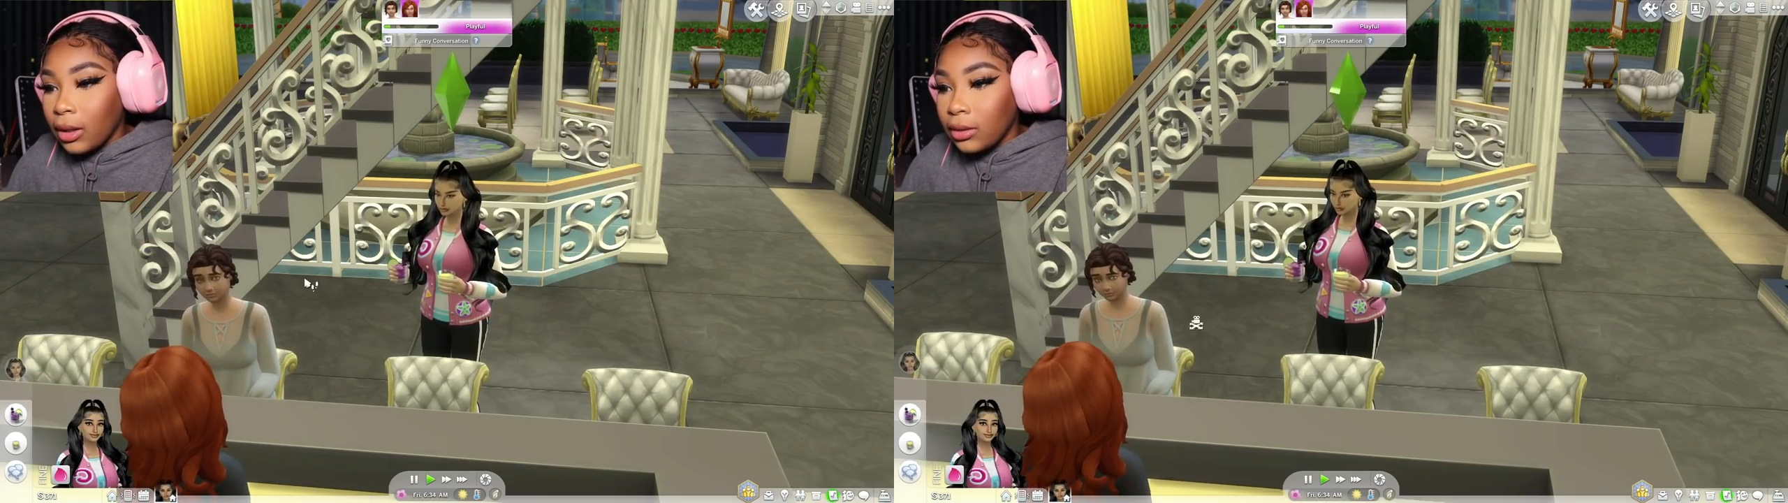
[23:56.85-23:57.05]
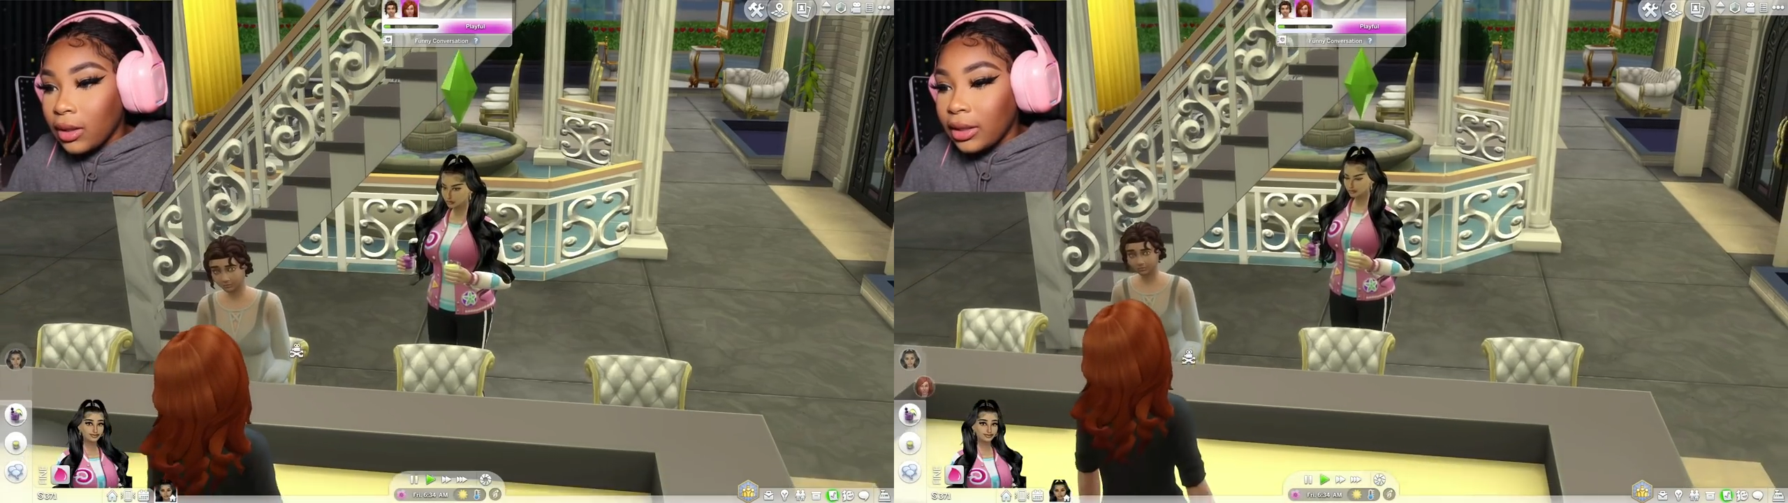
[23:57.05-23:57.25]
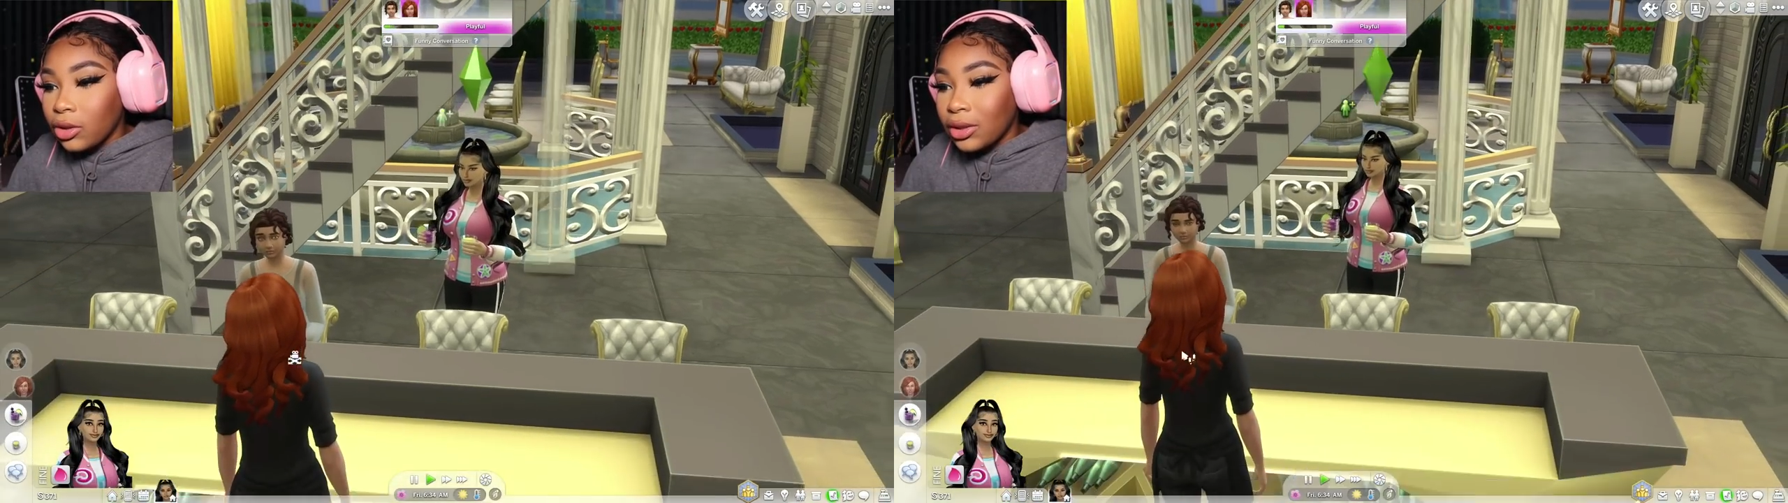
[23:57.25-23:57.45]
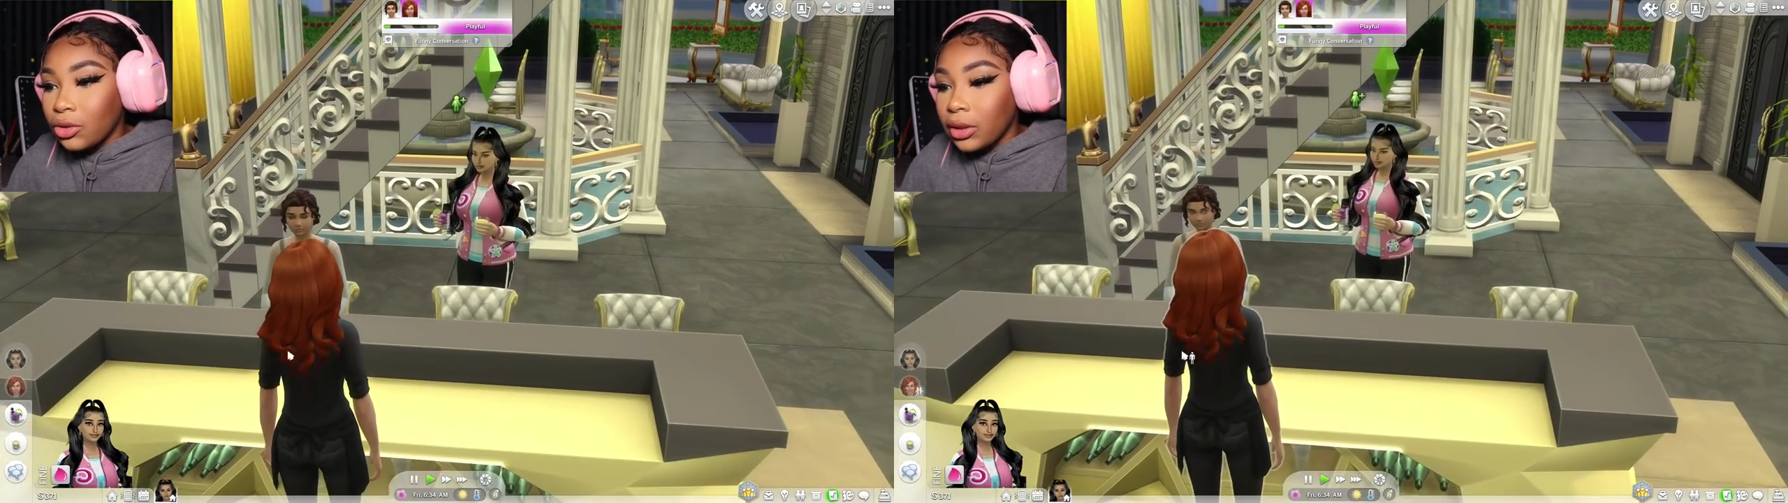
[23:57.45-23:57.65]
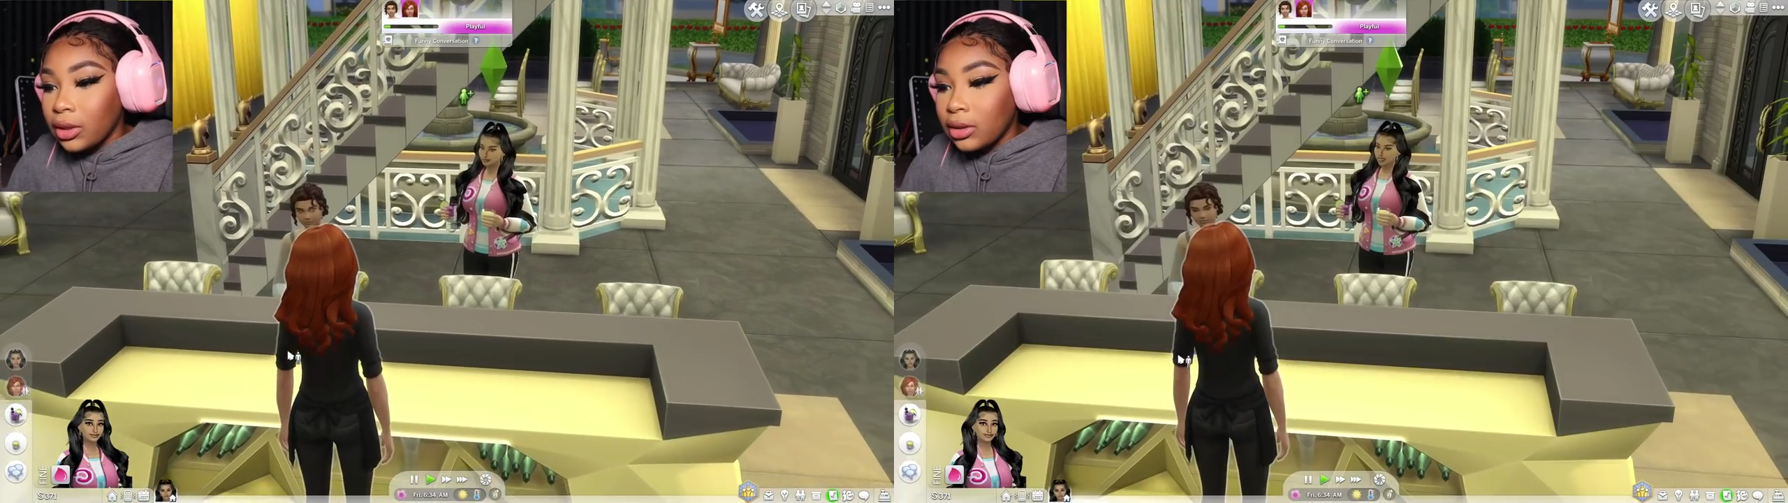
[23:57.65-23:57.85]
That's
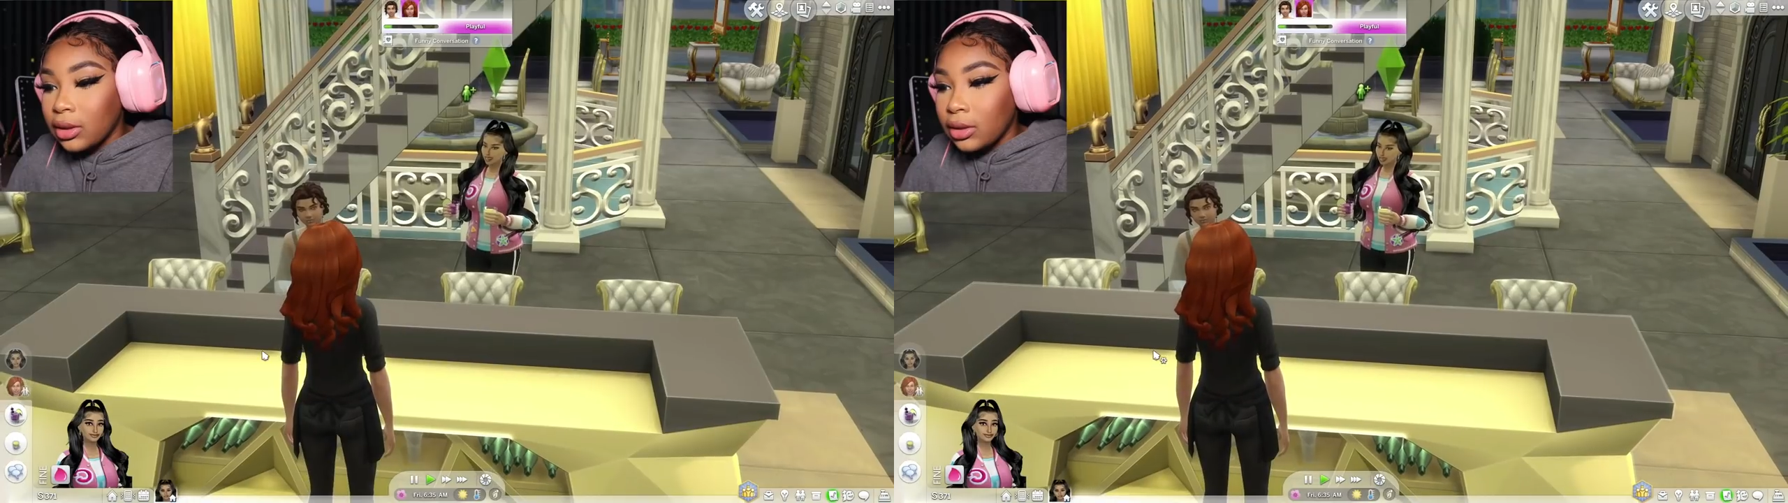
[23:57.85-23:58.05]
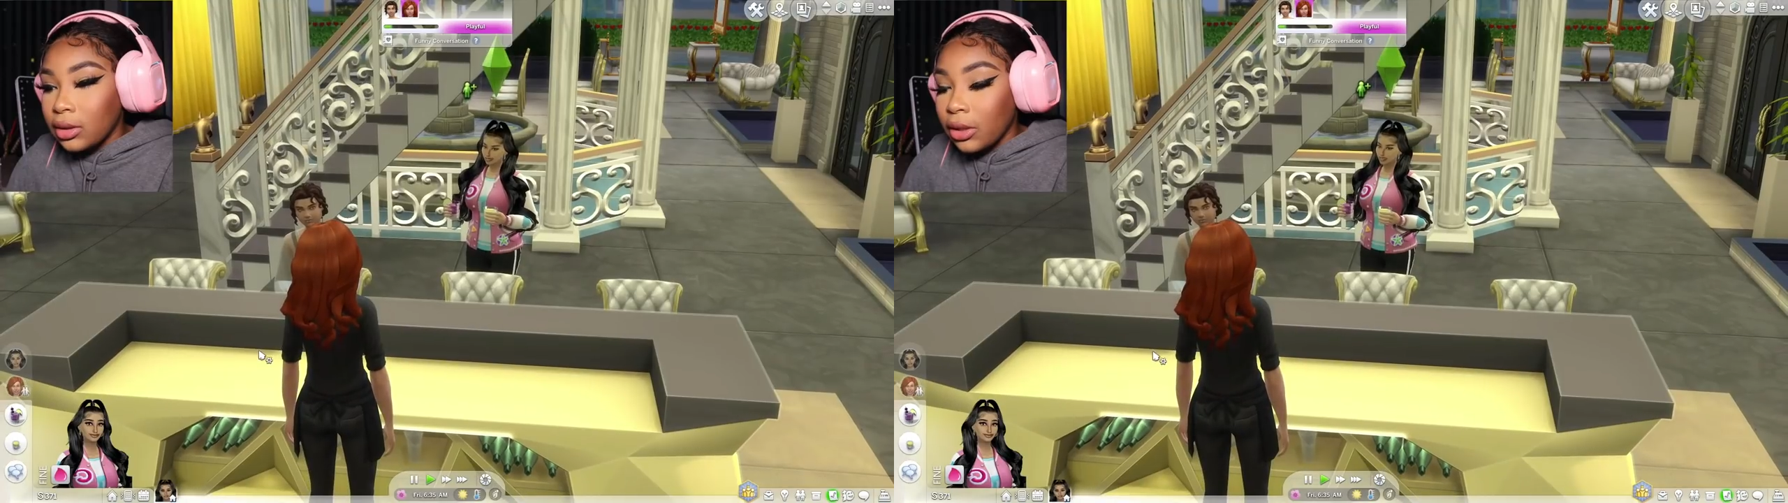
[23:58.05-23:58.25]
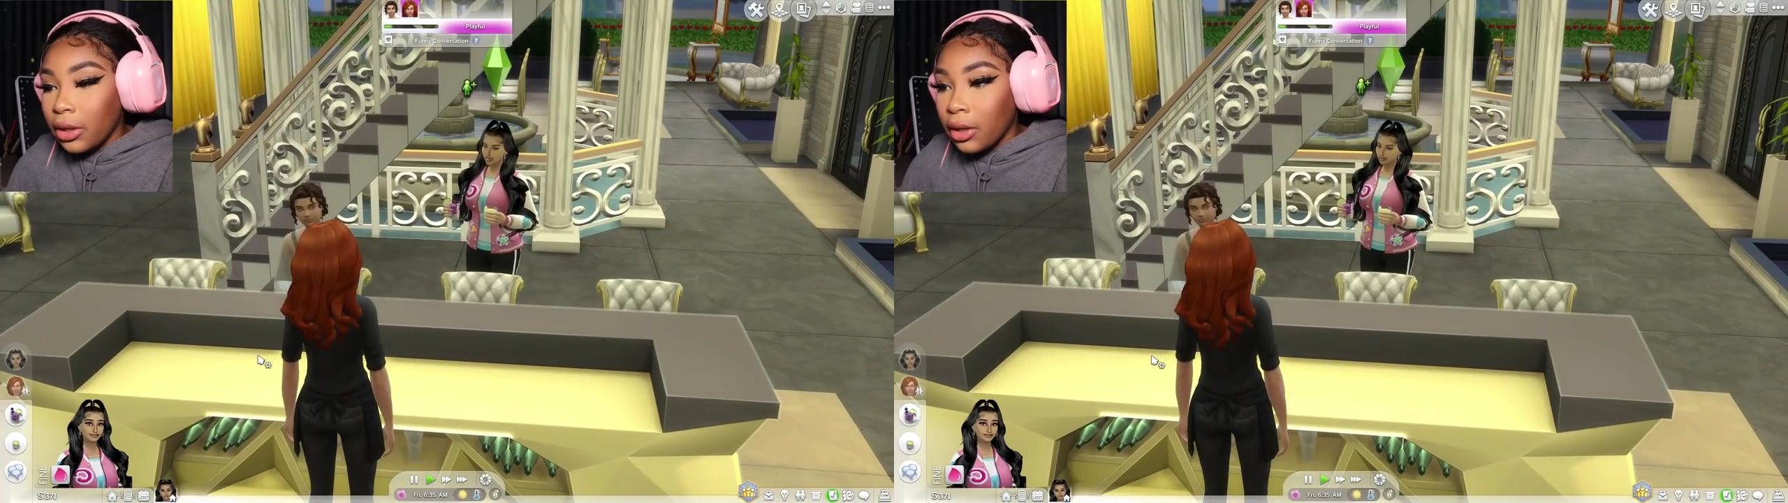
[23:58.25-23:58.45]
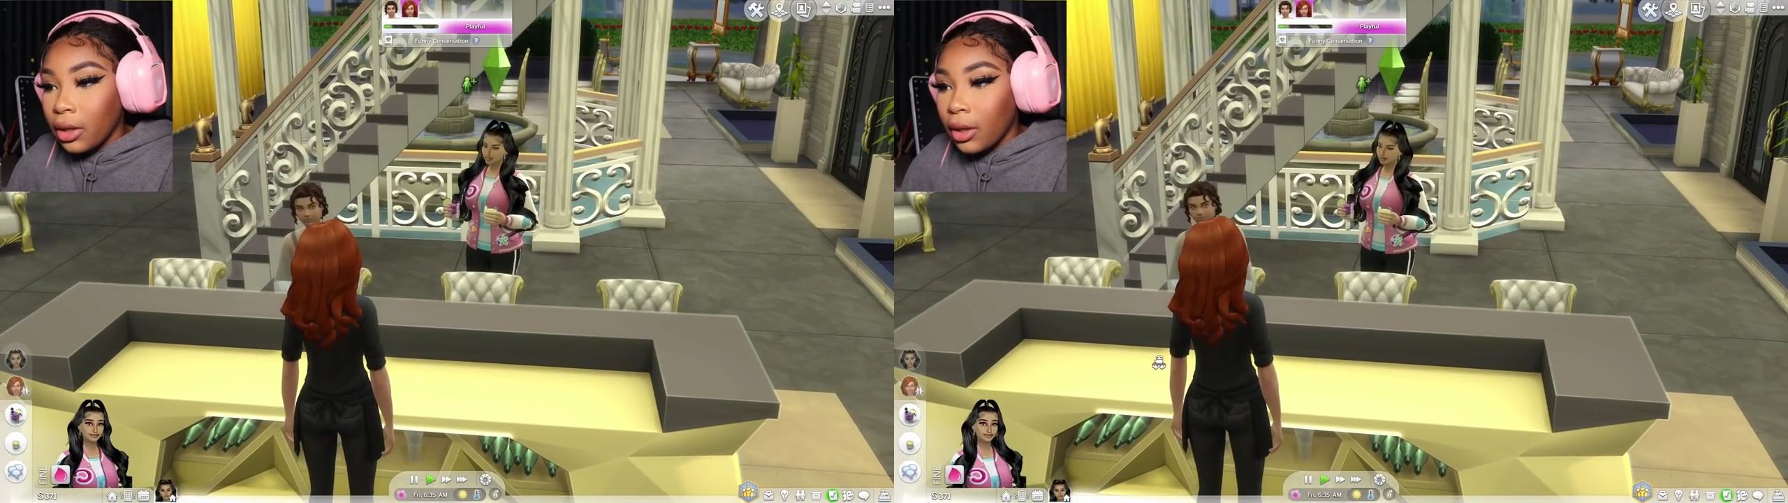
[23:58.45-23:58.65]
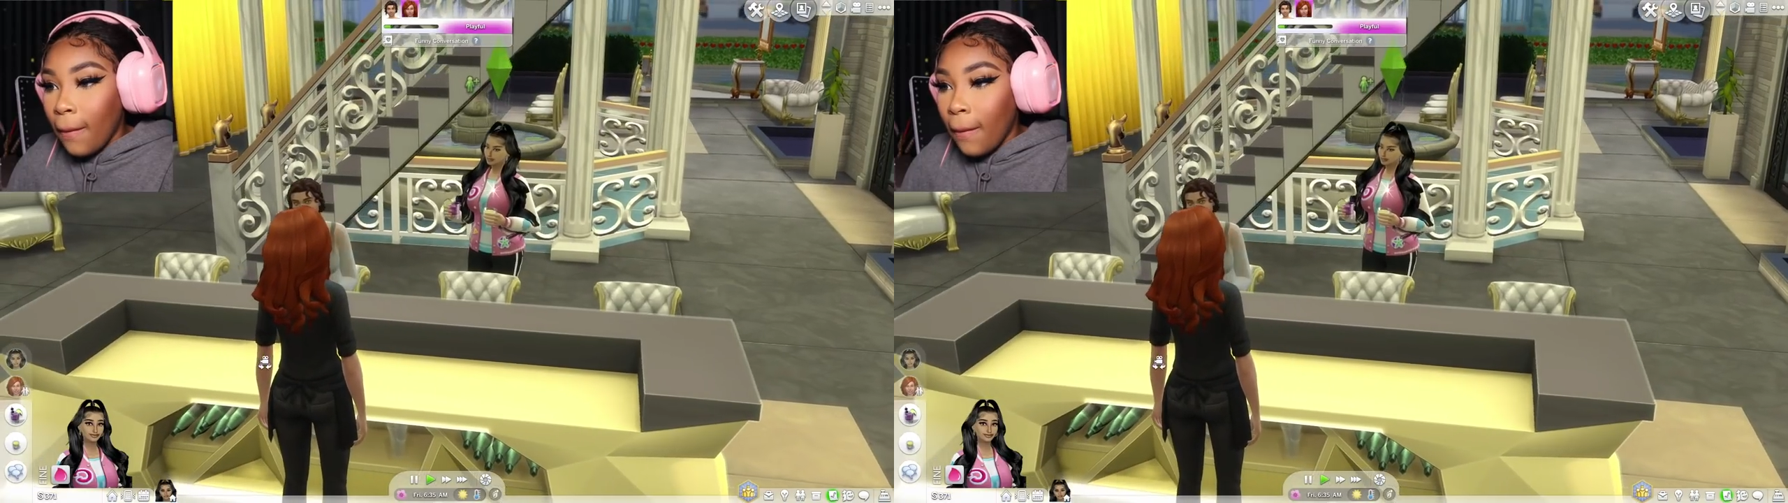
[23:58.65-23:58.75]
Katrina's sister